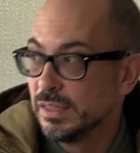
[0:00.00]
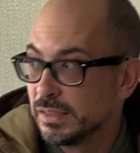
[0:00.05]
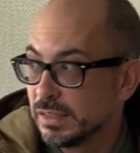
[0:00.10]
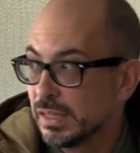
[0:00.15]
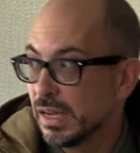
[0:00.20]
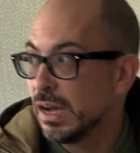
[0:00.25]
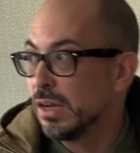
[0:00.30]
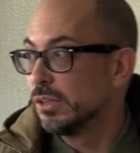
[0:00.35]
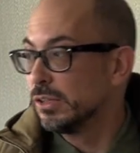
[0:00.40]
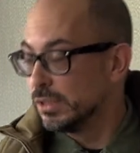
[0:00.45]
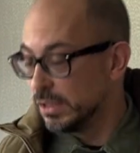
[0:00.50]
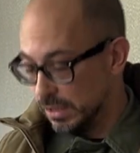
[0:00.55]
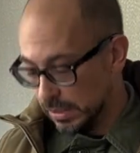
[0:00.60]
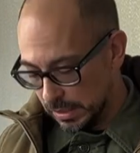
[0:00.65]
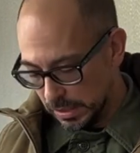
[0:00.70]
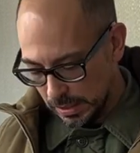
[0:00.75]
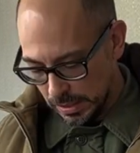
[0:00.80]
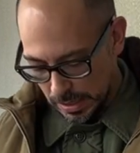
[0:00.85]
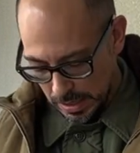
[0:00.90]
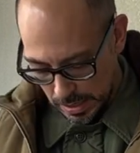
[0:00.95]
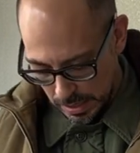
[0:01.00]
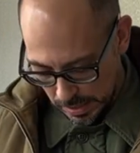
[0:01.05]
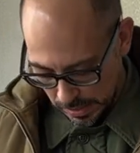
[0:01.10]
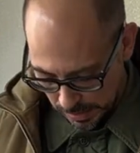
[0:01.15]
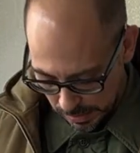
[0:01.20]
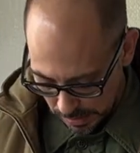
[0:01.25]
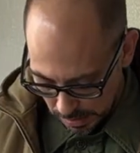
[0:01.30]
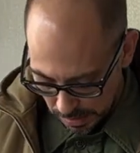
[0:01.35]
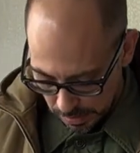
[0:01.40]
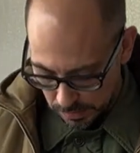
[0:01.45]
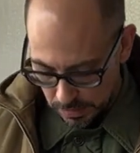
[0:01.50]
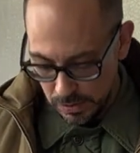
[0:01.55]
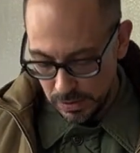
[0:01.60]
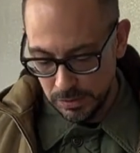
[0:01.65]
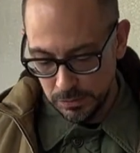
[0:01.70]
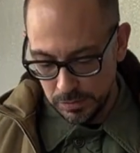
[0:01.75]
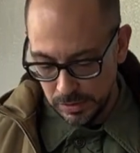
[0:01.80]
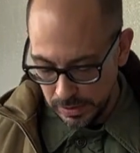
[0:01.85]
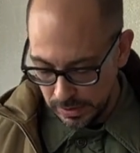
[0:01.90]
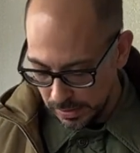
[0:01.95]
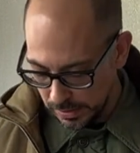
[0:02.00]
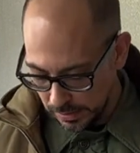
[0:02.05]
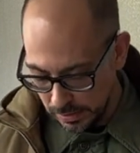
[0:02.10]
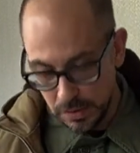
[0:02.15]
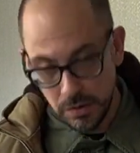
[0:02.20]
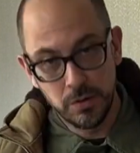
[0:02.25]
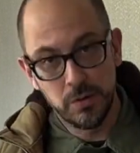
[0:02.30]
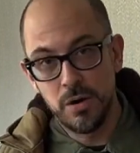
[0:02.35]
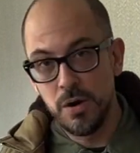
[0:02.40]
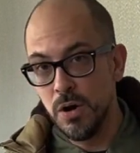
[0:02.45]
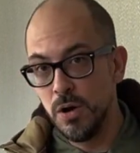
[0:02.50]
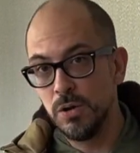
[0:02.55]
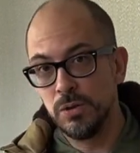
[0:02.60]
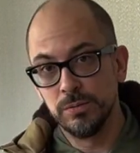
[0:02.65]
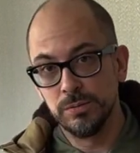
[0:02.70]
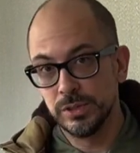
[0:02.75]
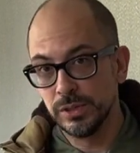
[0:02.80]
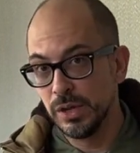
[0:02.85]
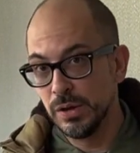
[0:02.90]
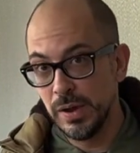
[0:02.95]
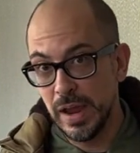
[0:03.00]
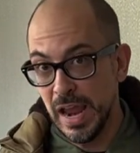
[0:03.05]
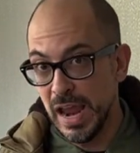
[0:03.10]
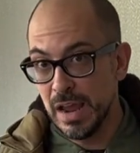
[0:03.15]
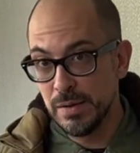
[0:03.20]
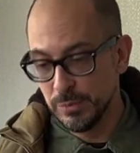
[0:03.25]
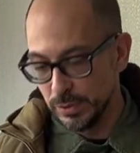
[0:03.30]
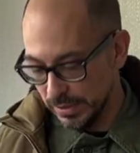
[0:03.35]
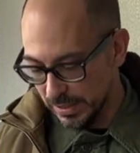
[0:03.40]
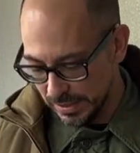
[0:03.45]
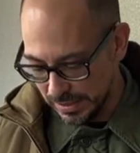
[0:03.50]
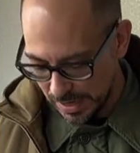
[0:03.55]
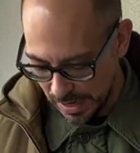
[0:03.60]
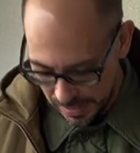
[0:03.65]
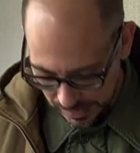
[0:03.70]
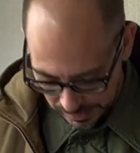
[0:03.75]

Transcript: style look, you know, you could really go ham with this kind